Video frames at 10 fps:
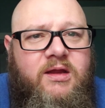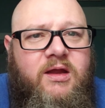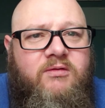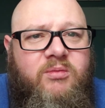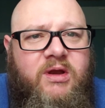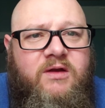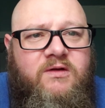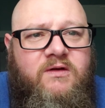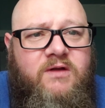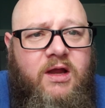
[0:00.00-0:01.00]
everybody's
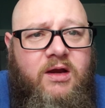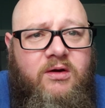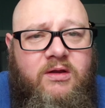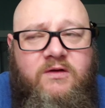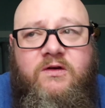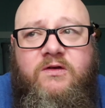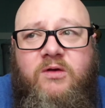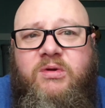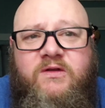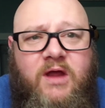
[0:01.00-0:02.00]
inside, or at least you
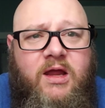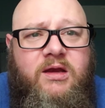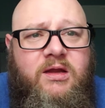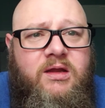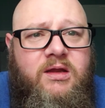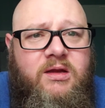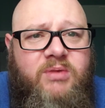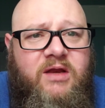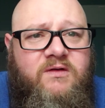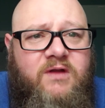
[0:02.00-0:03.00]
should be
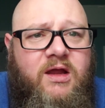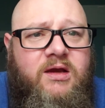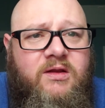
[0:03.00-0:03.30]
inside